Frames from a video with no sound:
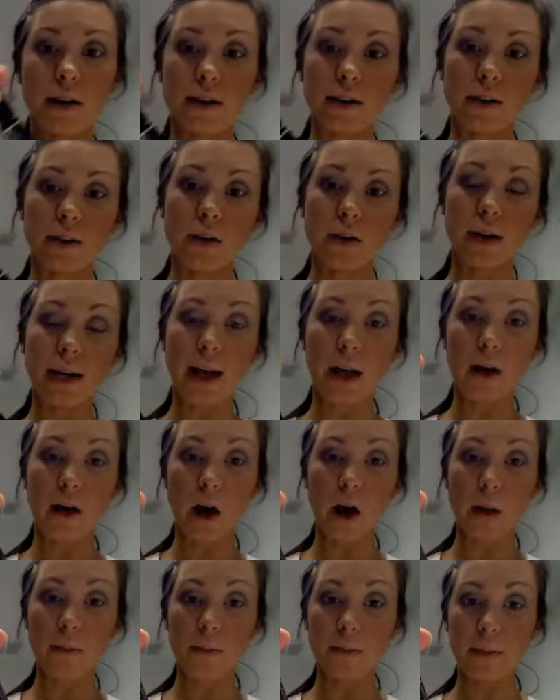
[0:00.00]
L'Oreal
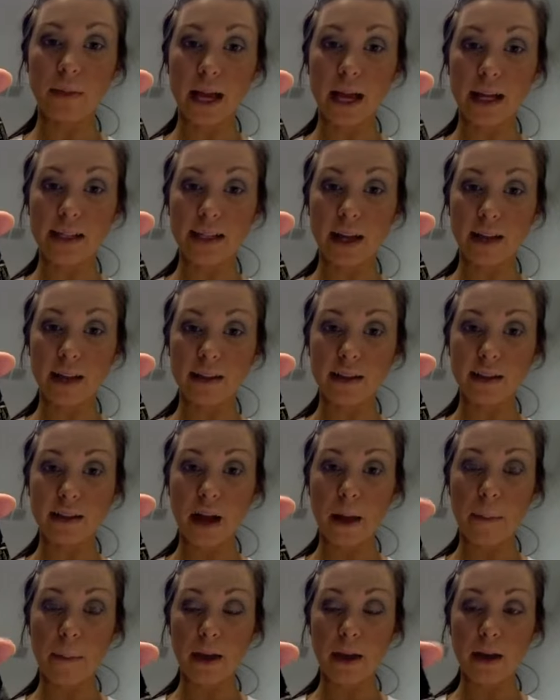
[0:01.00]
Carbon Black
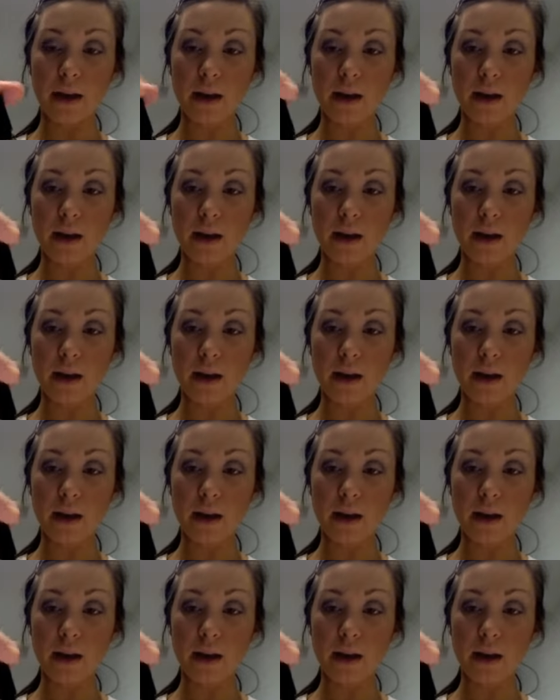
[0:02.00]
Telescopic.